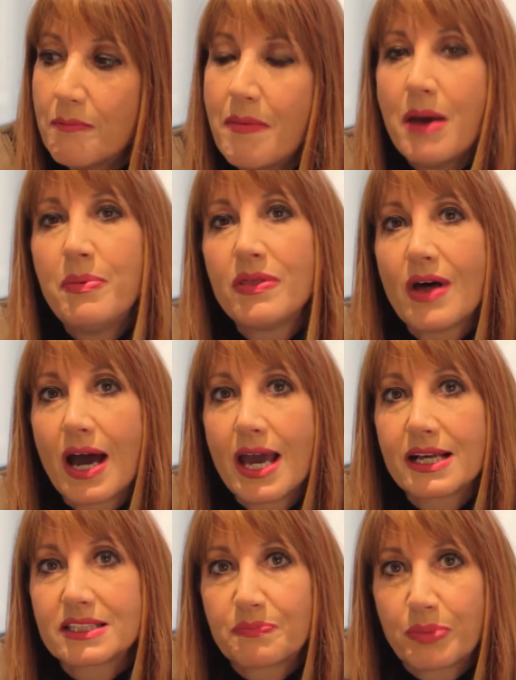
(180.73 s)
maybe that
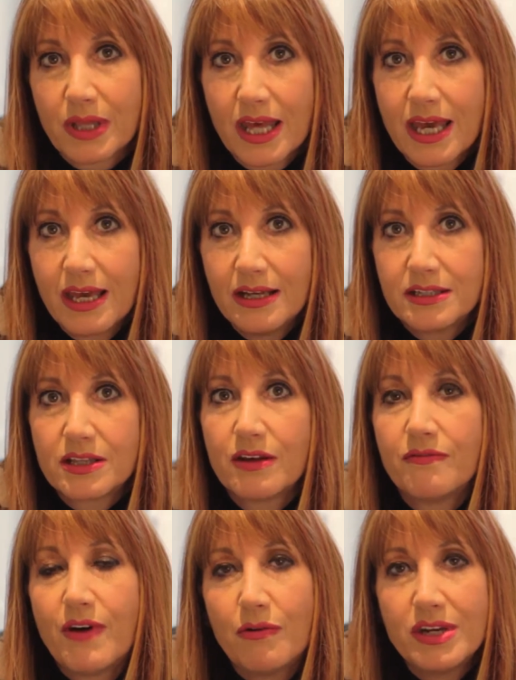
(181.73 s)
explained the
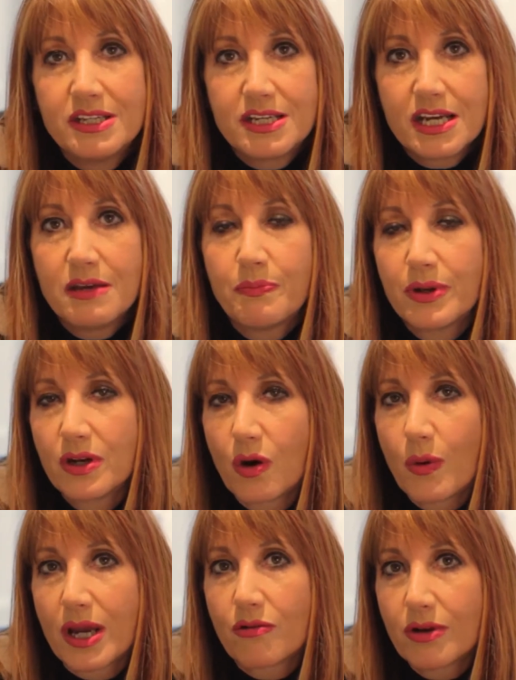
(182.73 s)
very deep and
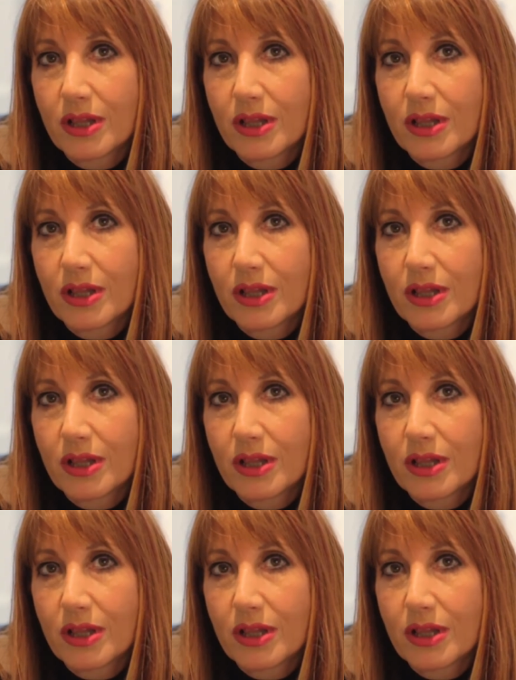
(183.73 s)
quick